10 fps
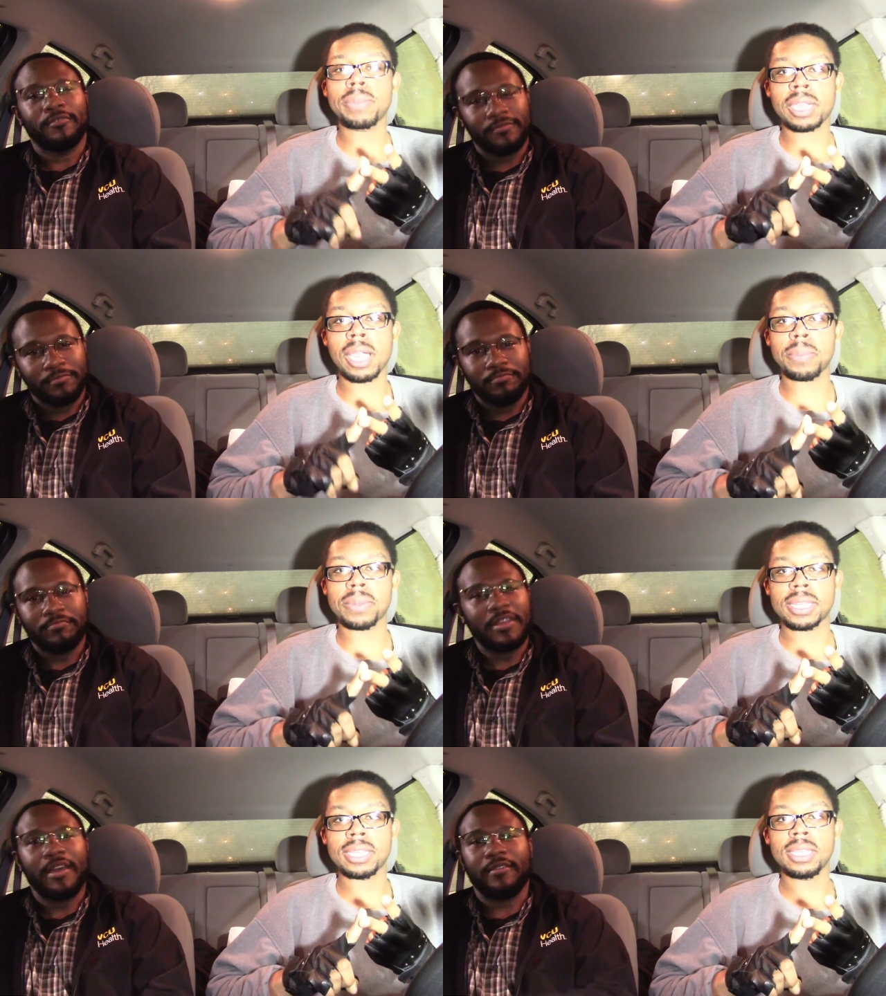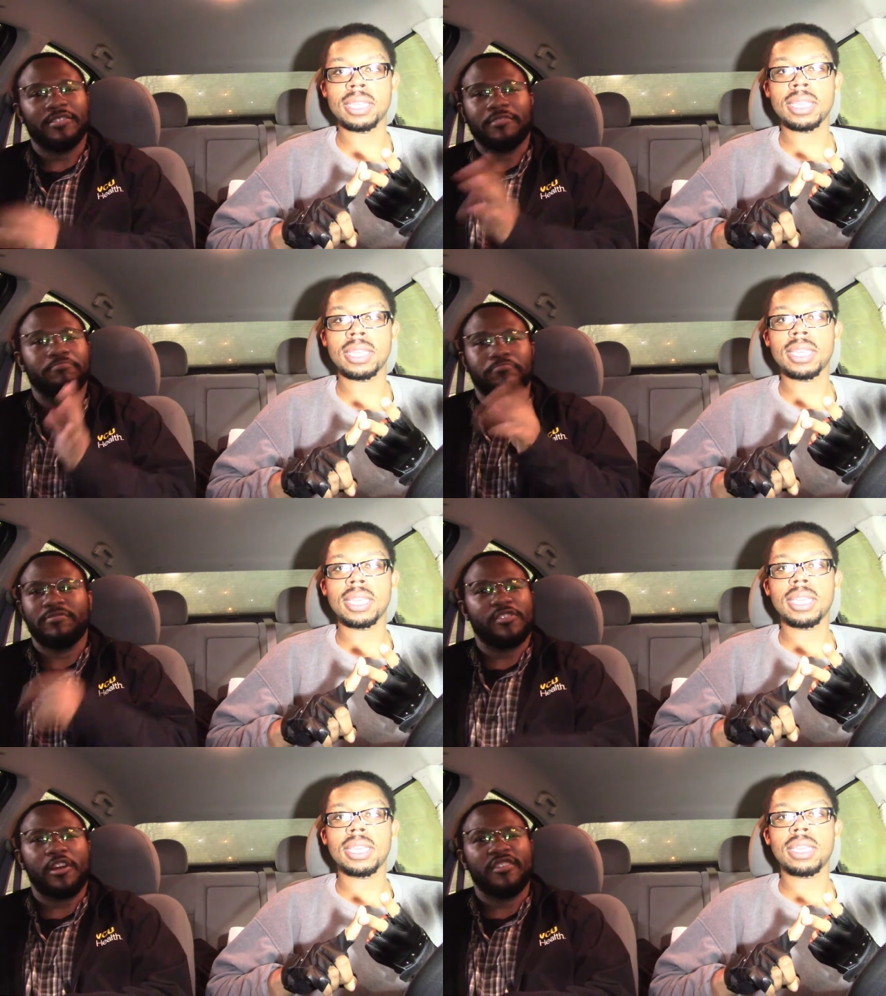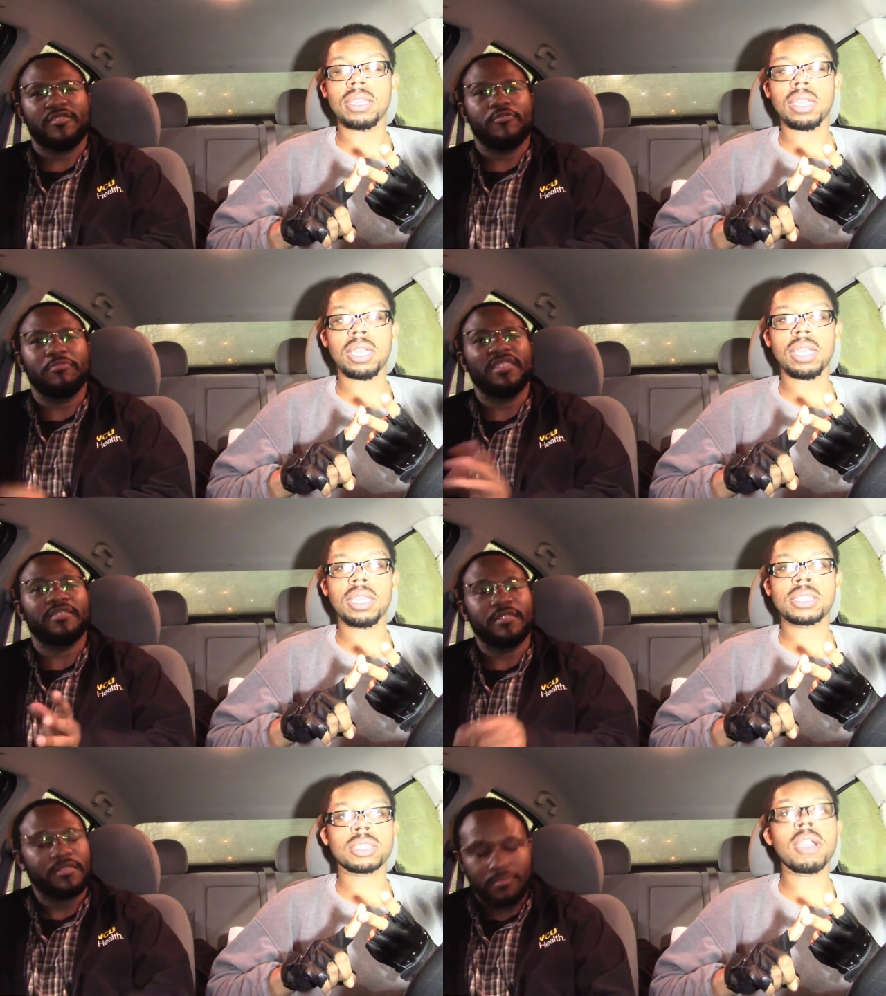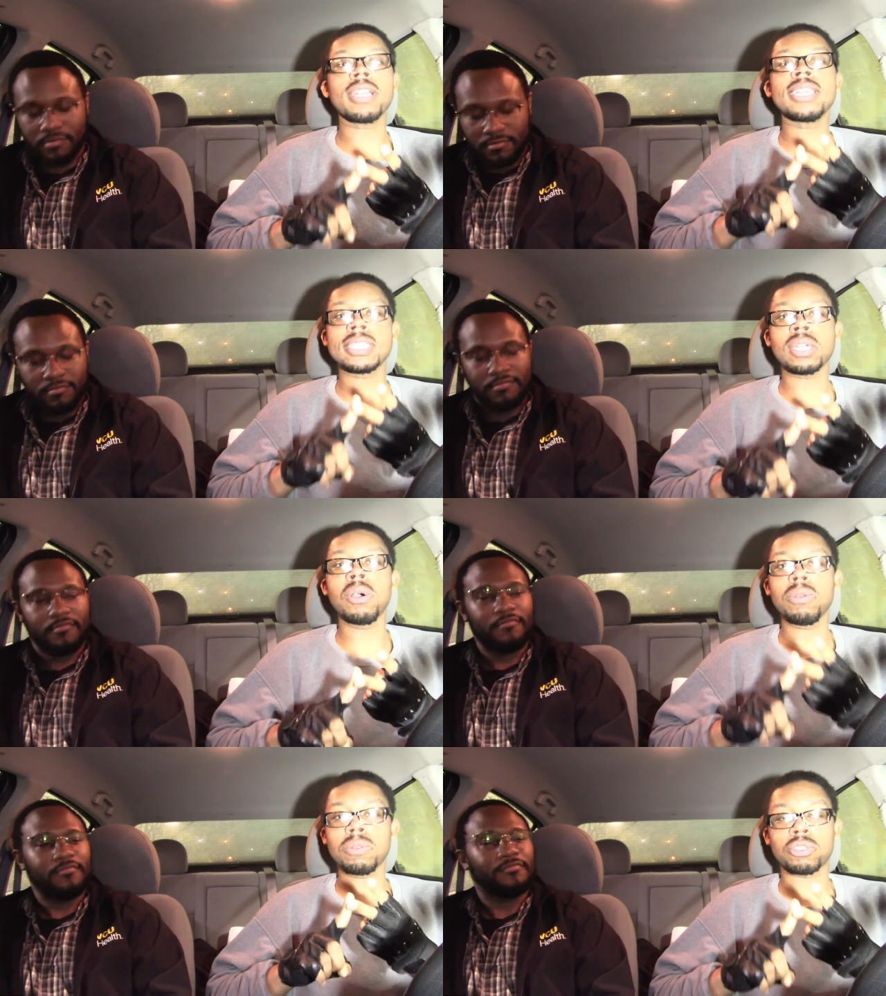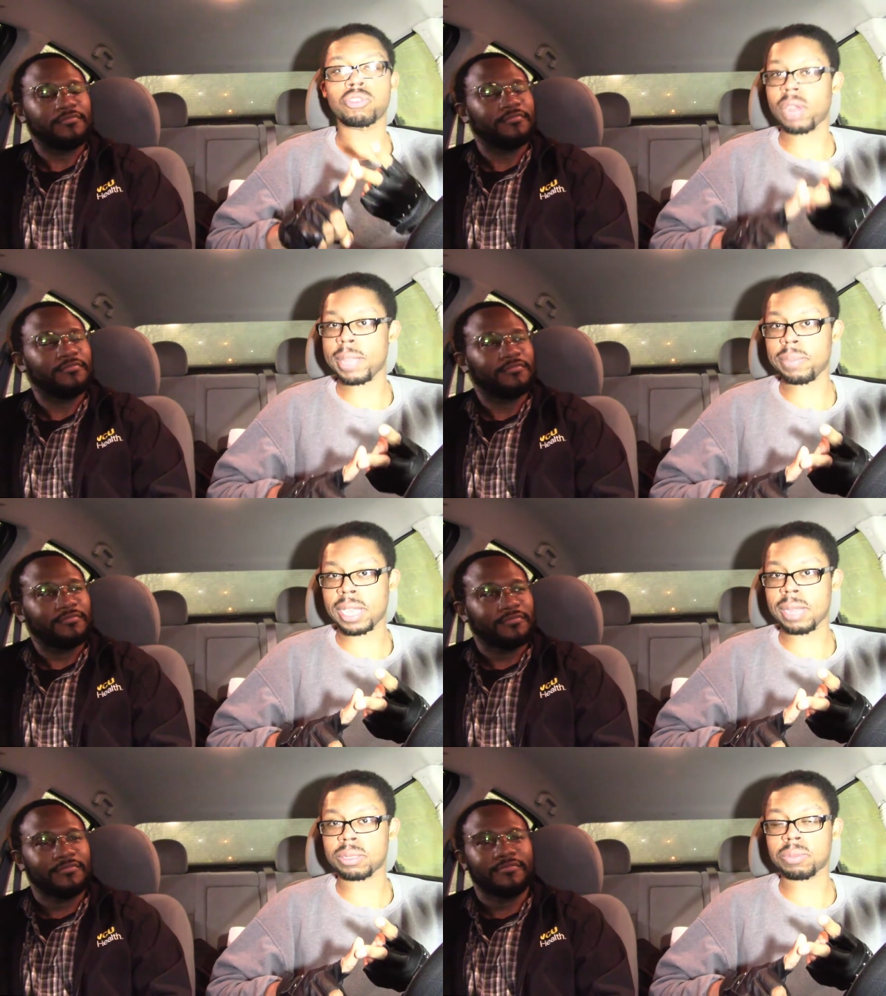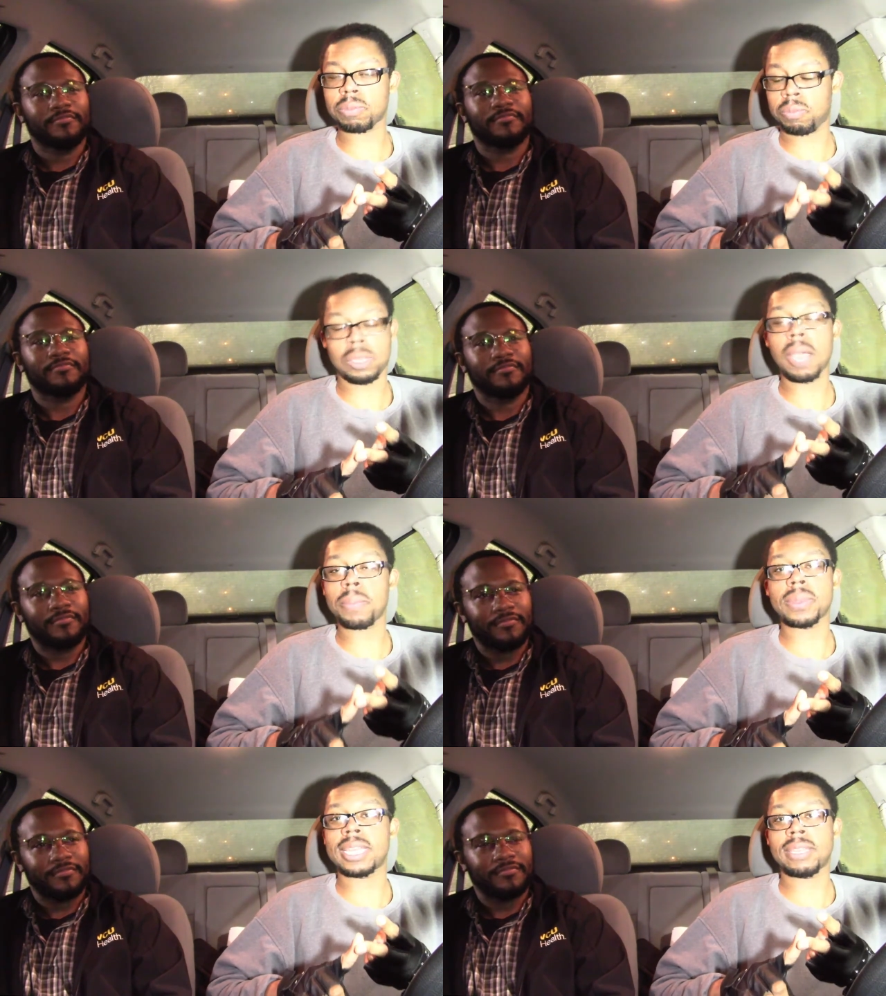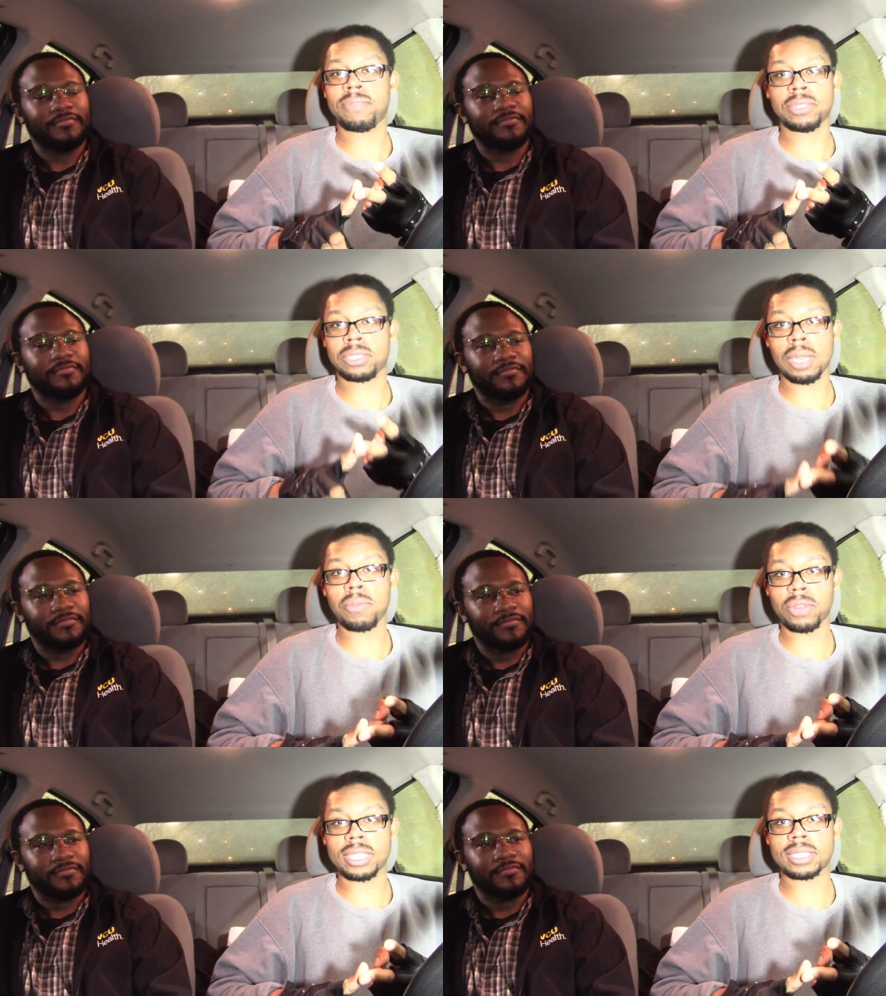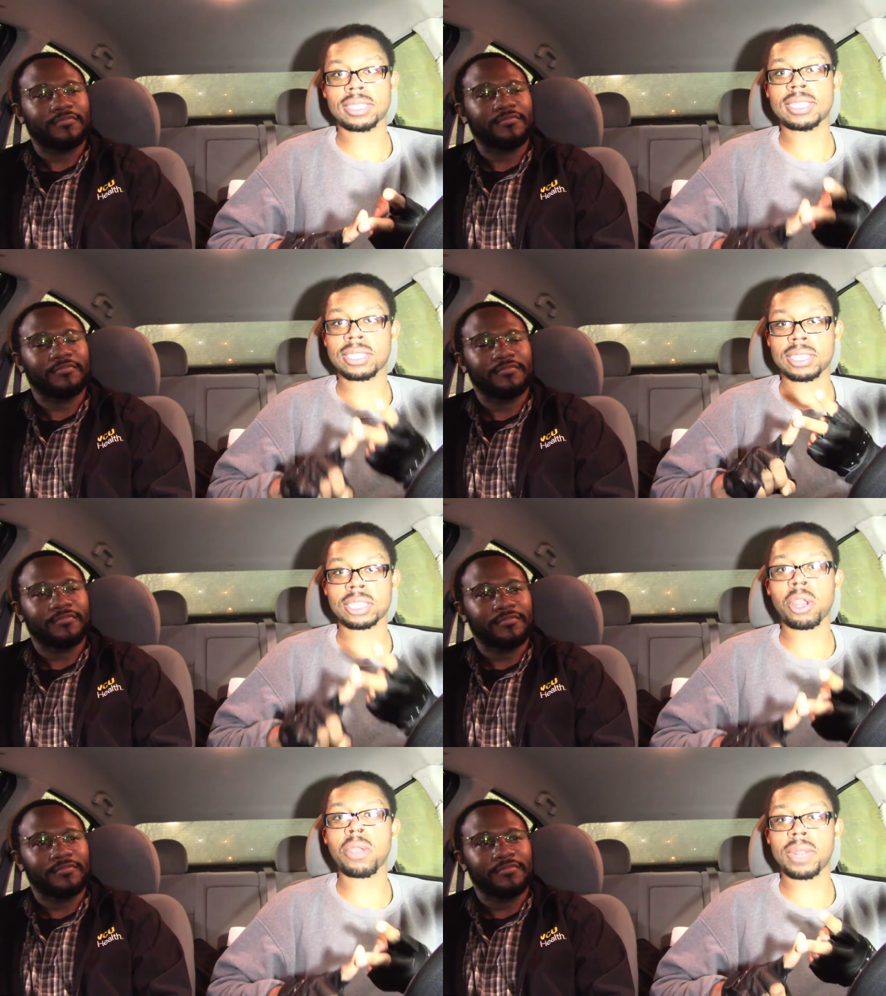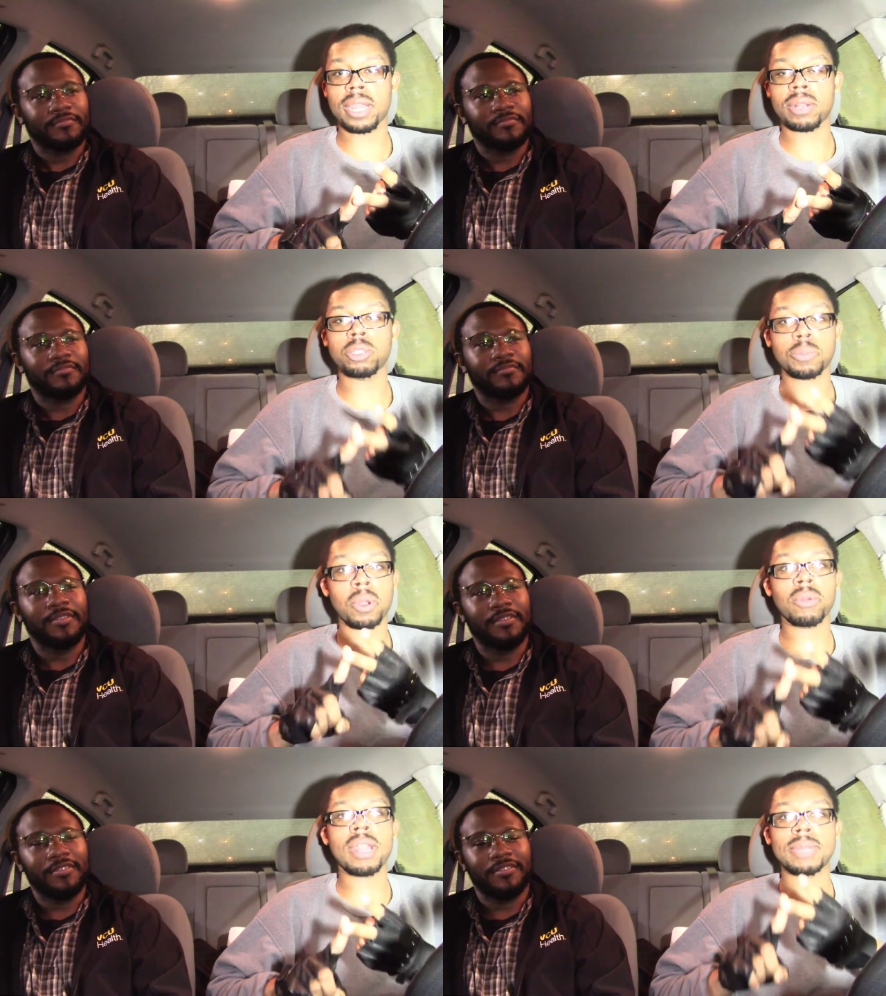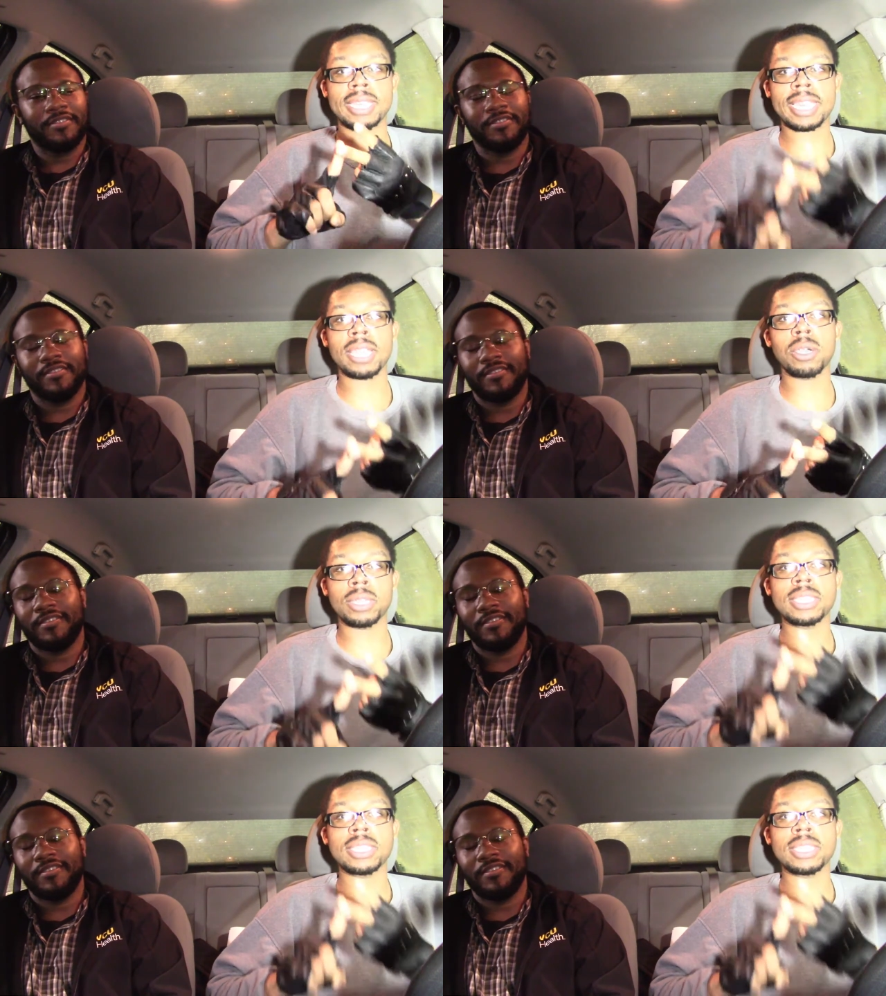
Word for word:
Speaker 1: company. Yes,
Speaker 2: started his own business.
Speaker 1: Started his own drape company for some reason. This is a Terminator who's programmed to kill. he